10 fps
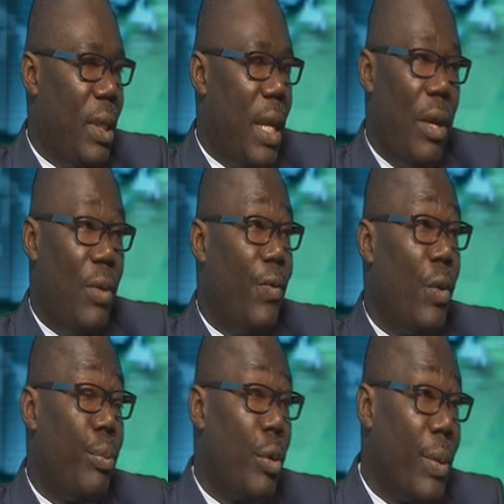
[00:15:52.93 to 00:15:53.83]
I look for
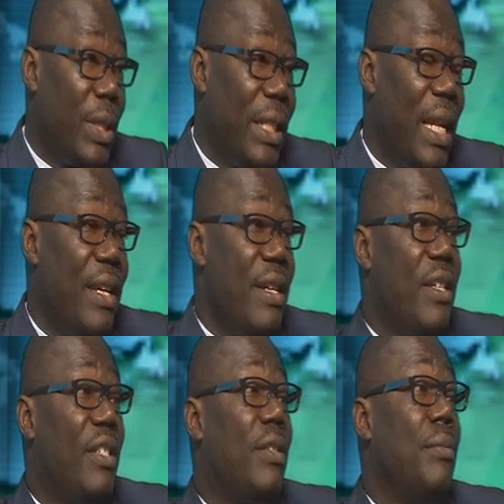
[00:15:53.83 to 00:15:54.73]
property that
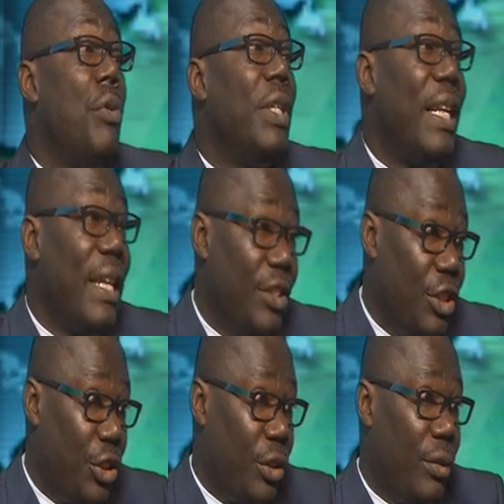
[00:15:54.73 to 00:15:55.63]
needs
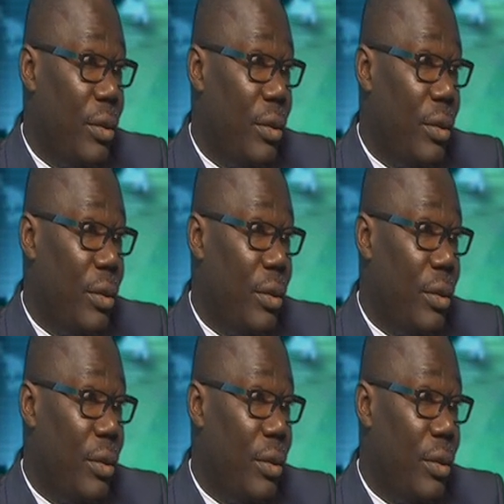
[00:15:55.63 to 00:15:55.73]
modernization.